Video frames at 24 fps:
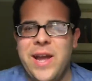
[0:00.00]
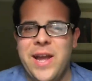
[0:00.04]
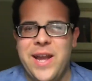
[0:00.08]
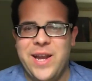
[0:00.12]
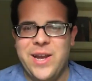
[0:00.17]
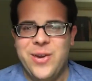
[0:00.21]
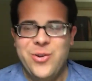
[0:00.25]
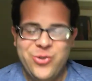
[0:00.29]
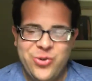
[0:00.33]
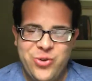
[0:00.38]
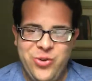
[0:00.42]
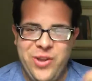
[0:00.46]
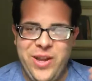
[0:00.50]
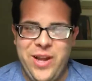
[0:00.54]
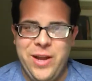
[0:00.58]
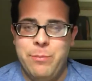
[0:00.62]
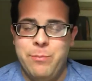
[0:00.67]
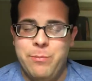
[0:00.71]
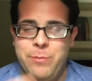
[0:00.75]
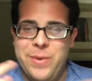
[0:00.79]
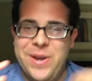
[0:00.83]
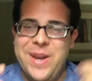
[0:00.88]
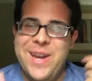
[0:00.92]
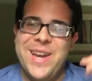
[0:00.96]
it goes through, like, a
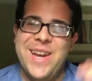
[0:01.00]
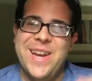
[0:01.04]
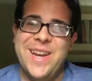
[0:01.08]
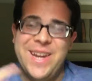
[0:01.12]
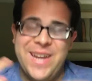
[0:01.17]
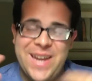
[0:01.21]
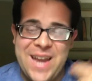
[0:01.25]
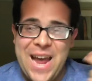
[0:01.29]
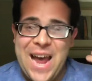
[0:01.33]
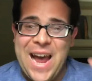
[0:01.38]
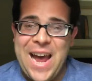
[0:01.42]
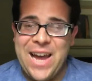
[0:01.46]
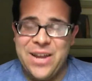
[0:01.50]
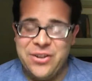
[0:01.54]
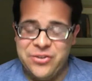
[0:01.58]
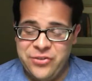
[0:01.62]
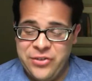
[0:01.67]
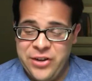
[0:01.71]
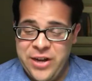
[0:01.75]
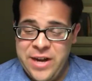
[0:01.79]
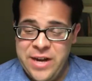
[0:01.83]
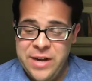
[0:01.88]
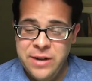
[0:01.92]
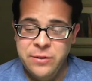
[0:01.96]
big cast
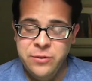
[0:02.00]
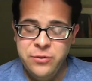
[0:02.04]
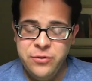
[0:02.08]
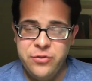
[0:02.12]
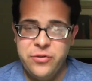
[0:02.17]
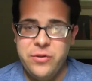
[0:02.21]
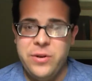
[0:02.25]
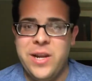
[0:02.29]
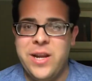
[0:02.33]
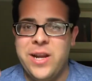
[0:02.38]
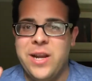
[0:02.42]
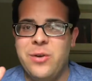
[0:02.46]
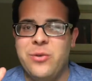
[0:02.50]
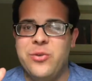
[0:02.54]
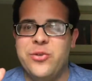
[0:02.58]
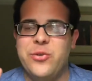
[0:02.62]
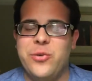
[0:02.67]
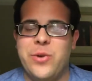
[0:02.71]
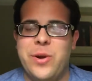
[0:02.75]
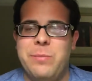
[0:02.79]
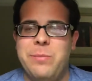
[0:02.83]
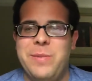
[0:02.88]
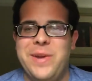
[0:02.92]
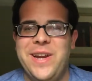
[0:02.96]
change. It goes
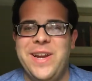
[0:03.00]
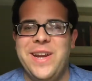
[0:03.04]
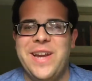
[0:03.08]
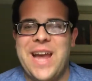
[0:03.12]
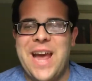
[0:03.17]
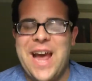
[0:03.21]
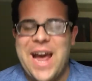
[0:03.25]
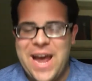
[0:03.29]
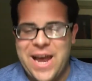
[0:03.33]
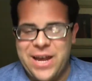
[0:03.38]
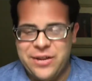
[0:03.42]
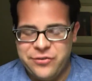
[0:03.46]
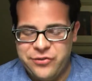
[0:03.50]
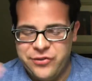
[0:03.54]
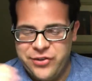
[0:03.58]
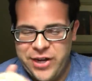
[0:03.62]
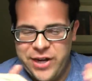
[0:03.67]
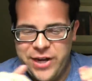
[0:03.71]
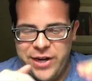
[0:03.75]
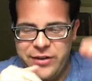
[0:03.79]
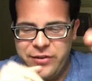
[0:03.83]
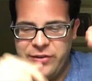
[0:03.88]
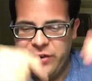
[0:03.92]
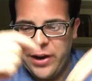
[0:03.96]
through a big cast
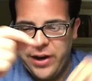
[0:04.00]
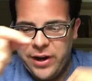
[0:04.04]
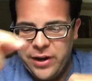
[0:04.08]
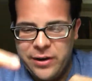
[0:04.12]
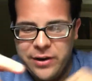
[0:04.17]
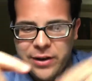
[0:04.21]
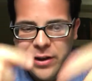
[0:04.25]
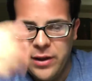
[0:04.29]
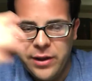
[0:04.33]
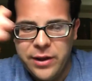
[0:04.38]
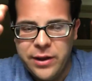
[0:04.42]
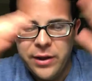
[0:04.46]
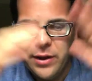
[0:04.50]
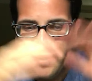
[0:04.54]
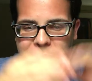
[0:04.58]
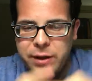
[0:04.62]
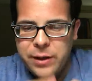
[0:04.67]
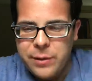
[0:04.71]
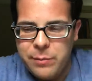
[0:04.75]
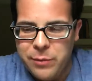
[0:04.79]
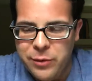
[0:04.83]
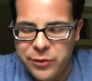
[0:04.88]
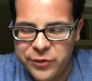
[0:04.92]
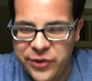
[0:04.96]
change. Like,
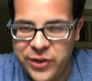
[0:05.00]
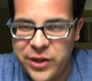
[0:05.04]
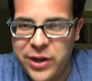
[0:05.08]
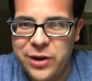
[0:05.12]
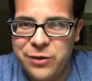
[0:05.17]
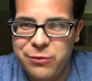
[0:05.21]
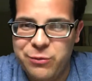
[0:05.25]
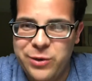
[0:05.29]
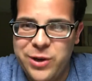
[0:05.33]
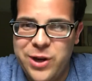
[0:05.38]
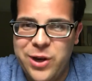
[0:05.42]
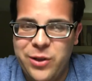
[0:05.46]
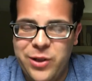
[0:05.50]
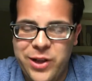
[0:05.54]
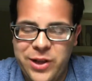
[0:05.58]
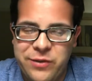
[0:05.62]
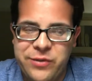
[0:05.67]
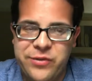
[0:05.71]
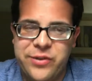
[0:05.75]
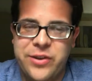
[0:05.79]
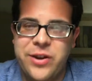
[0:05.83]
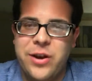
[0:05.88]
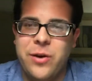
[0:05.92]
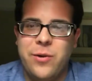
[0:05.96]
most of the characters we know
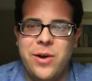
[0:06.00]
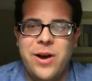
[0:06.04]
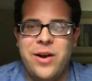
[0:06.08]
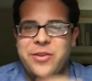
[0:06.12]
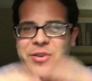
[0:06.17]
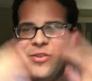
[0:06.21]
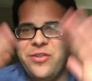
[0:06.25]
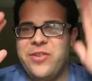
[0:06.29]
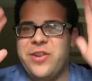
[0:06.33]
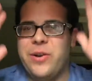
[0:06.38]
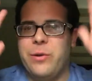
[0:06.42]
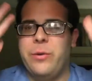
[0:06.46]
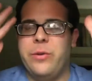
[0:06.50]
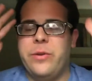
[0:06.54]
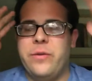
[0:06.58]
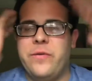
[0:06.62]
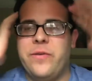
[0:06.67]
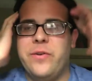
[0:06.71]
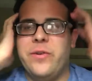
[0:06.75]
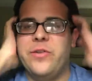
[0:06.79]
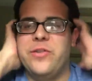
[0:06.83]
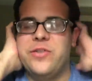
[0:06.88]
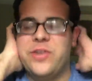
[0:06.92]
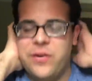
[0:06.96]
leave. So I'll just stick with the
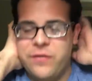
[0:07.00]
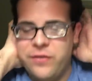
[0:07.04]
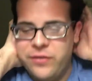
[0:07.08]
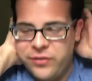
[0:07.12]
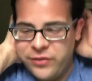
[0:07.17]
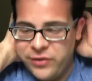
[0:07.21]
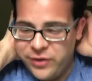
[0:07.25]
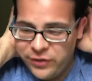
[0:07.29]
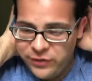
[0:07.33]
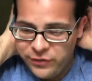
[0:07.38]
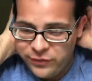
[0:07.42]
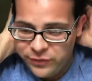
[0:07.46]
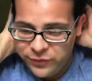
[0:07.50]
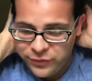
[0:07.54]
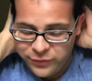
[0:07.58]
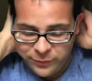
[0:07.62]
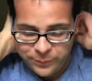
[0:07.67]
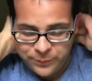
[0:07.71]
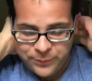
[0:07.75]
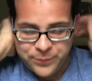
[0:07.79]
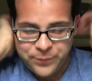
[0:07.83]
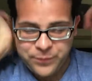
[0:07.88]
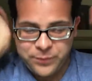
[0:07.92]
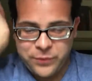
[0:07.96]
first 7 seasons.
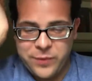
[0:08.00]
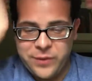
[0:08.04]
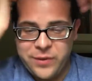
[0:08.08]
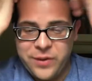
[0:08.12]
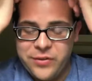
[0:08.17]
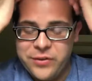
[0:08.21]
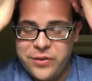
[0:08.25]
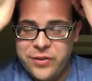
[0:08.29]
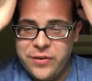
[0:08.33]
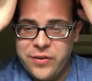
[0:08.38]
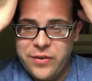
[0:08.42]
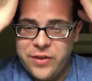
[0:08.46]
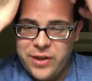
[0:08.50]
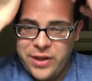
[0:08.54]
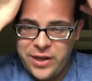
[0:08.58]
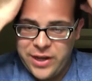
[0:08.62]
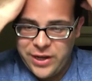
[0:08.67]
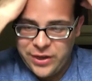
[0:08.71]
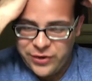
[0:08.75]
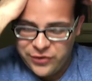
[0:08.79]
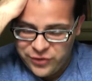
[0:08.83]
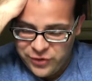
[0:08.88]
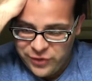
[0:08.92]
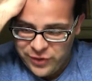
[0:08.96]
This is
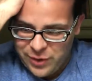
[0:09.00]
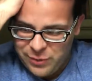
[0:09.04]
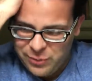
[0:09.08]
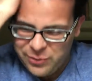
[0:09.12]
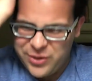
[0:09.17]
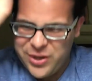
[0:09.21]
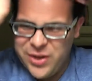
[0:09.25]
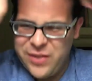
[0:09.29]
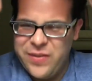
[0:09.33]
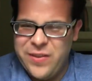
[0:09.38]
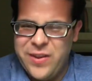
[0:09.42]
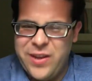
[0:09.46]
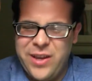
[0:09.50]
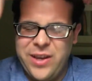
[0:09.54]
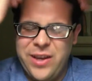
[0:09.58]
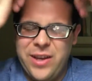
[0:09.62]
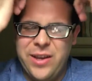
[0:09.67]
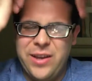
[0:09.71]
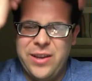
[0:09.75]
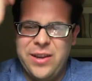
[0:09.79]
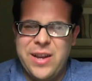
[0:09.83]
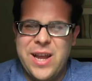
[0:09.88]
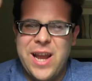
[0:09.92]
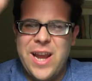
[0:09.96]
the show that was in
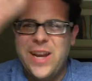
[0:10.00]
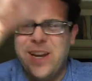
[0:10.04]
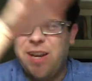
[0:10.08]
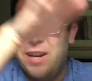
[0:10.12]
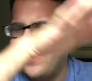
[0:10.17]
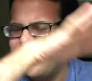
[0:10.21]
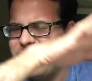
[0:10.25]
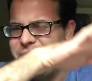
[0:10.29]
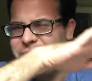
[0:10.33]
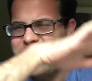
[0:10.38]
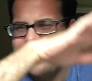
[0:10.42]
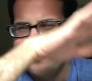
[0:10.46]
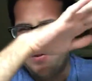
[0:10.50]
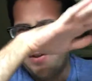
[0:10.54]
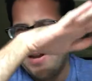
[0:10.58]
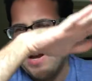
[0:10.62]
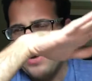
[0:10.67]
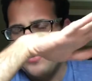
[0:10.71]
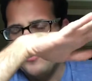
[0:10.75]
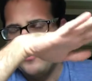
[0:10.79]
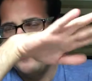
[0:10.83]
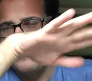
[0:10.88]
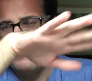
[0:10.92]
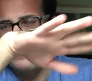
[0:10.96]
the 90s and the
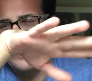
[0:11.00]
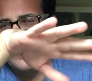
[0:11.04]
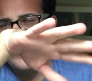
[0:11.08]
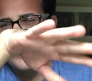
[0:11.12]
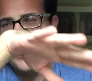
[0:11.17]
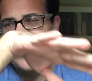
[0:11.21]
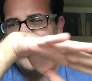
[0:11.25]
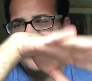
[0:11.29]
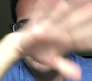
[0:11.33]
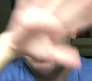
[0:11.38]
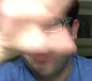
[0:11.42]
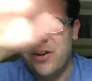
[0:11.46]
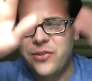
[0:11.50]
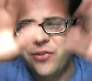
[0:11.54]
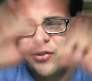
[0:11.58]
2000s, by the way, if you're not